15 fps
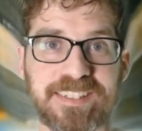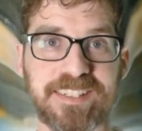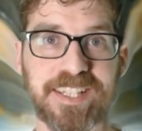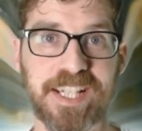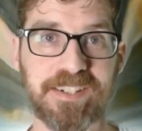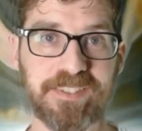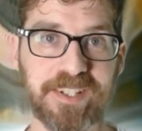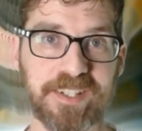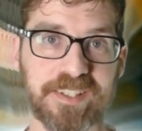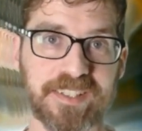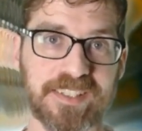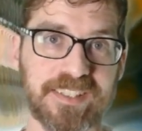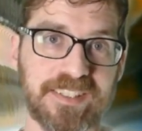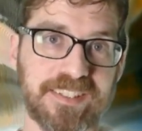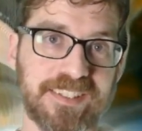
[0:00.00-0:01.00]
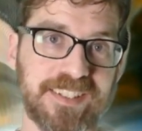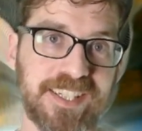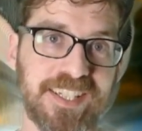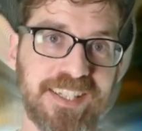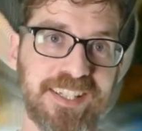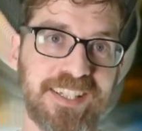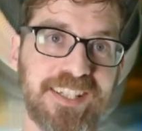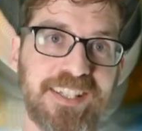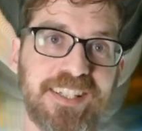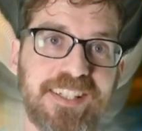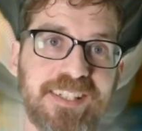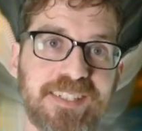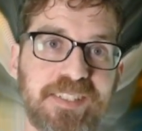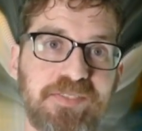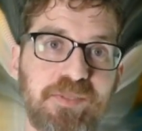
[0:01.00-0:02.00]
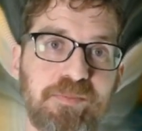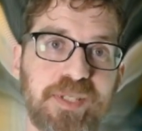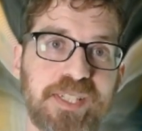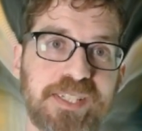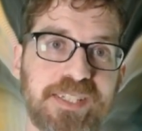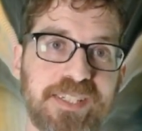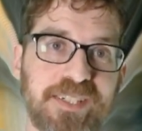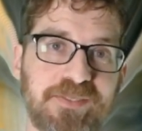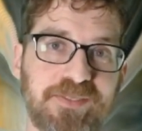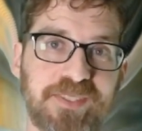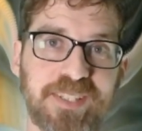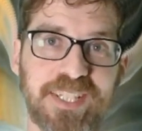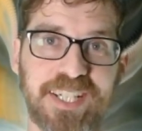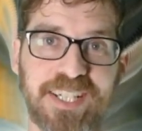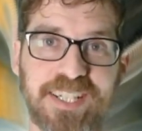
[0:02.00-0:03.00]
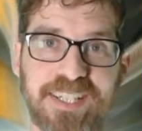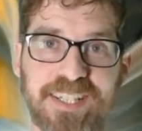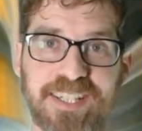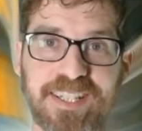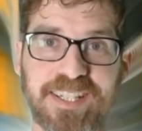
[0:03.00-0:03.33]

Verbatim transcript: and running. Thanks for being here for that.